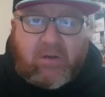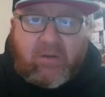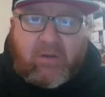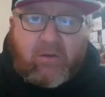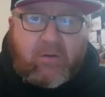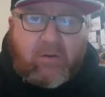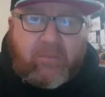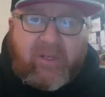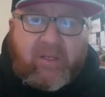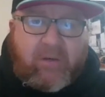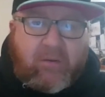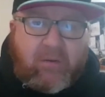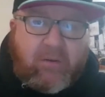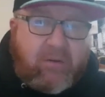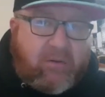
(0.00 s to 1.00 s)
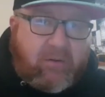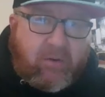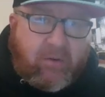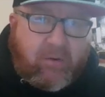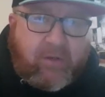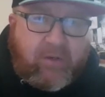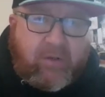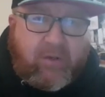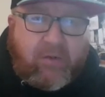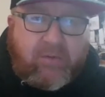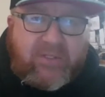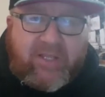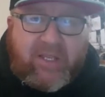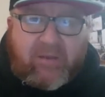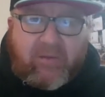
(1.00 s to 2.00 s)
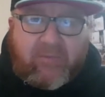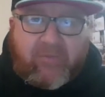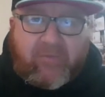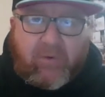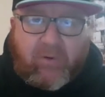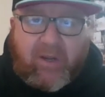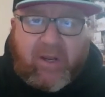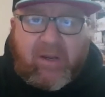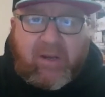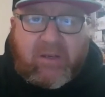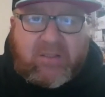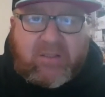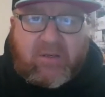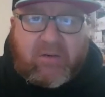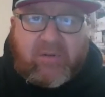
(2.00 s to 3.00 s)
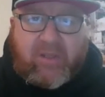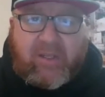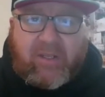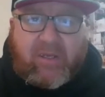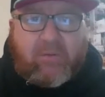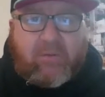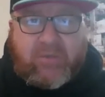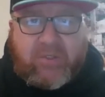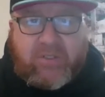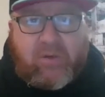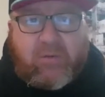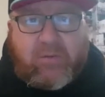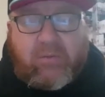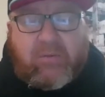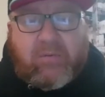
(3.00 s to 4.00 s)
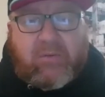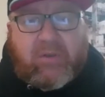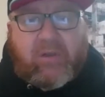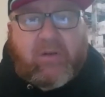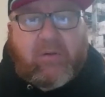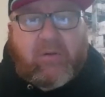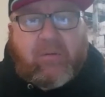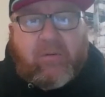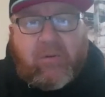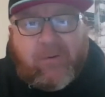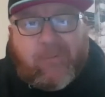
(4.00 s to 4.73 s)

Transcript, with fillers: You know what I mean? Or or do you take them for granted and start thinking it was you, you know?